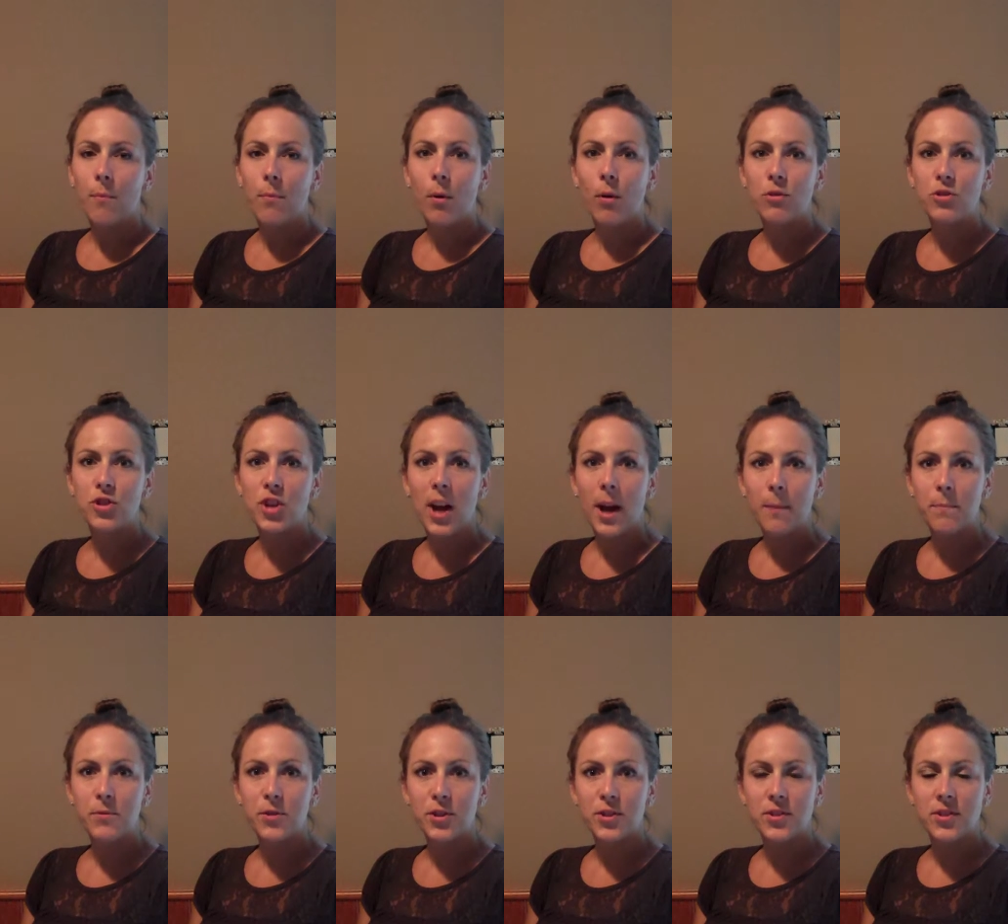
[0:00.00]
Both
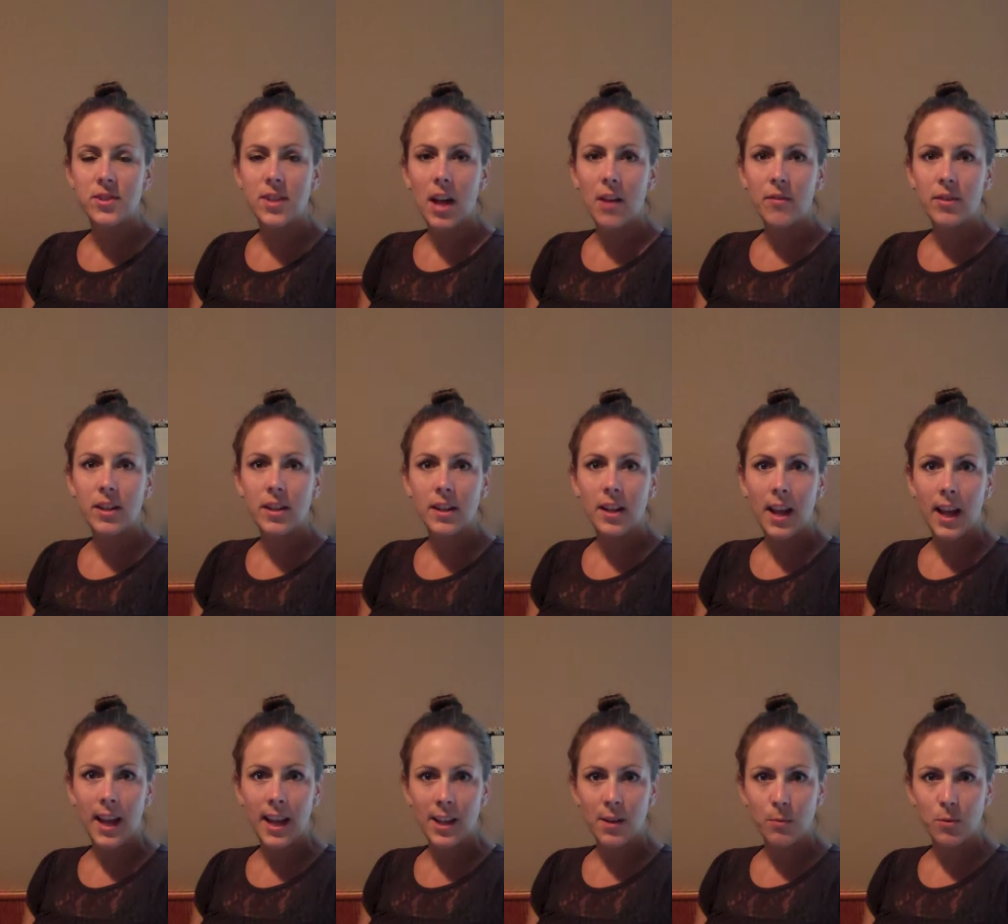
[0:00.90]
chapters 7 and
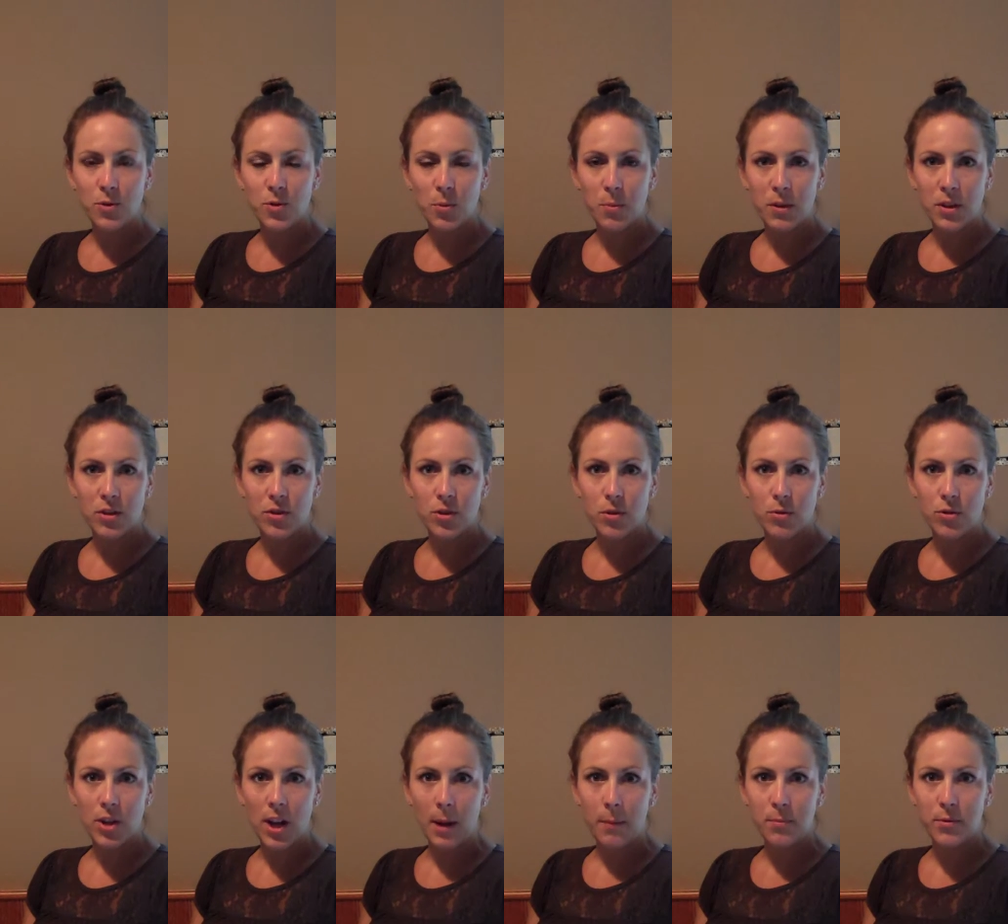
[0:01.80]
8, which will be the
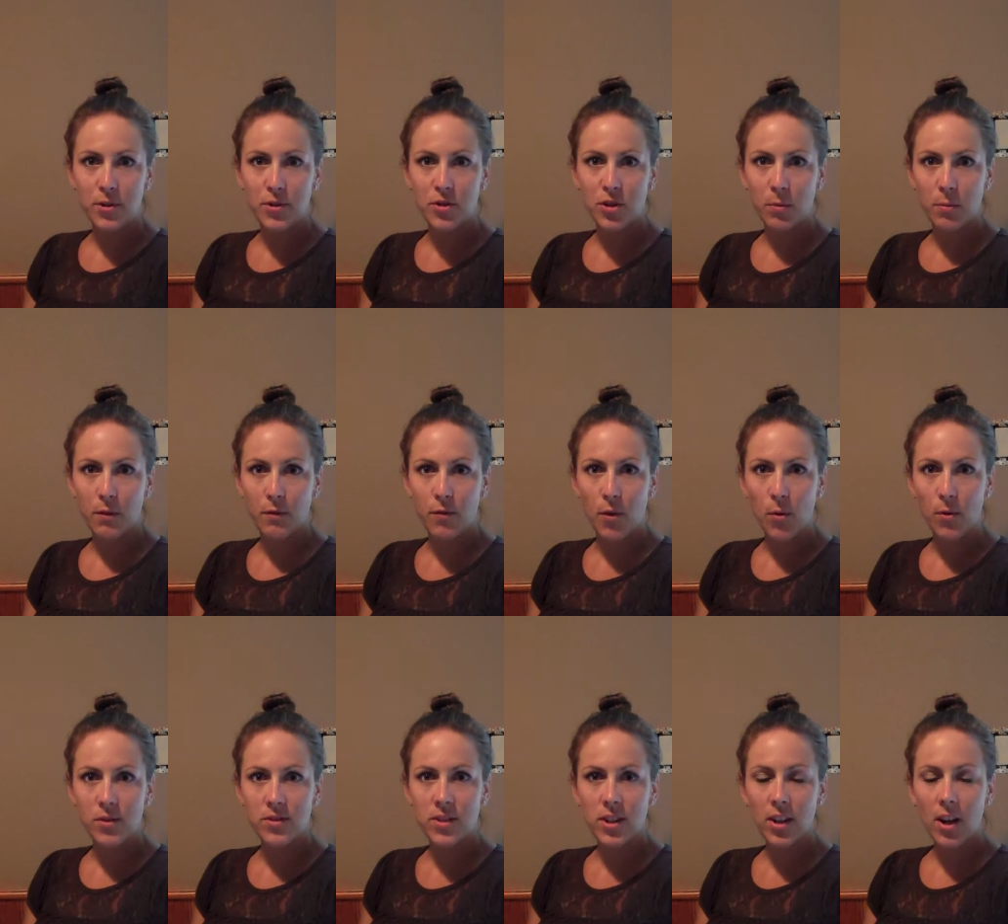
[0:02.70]
two chapters you'll be
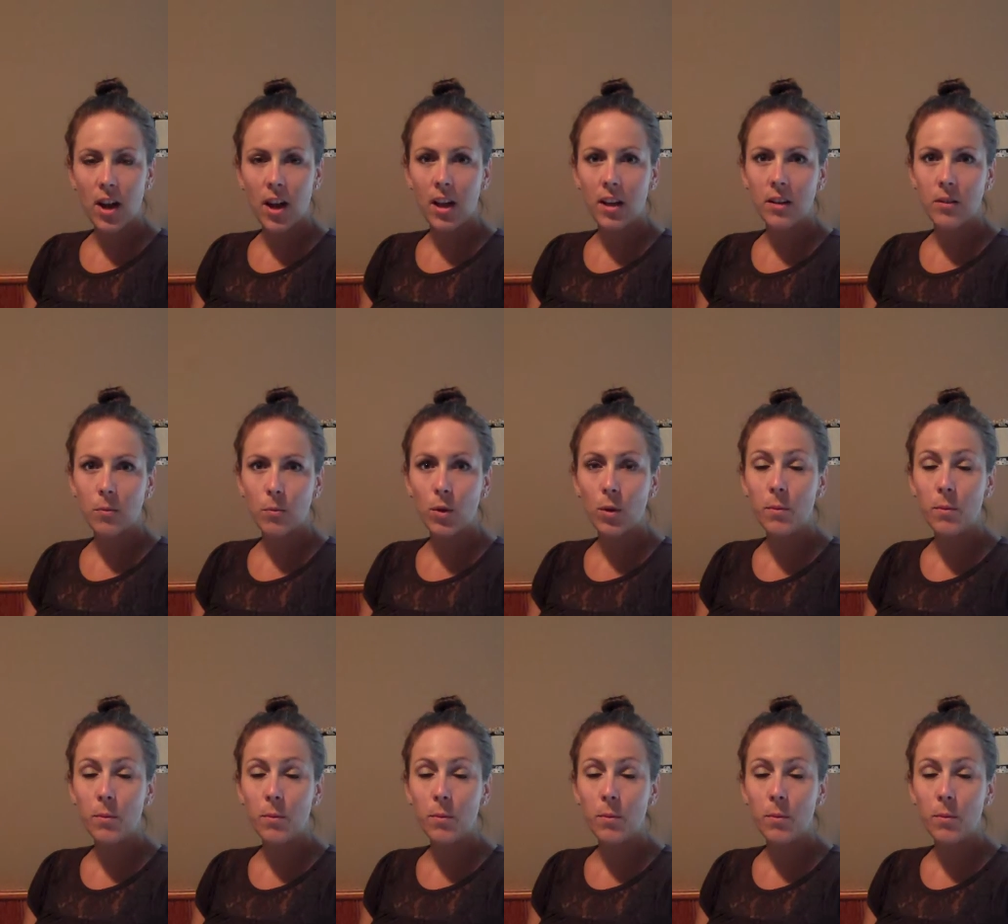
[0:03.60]
focusing on,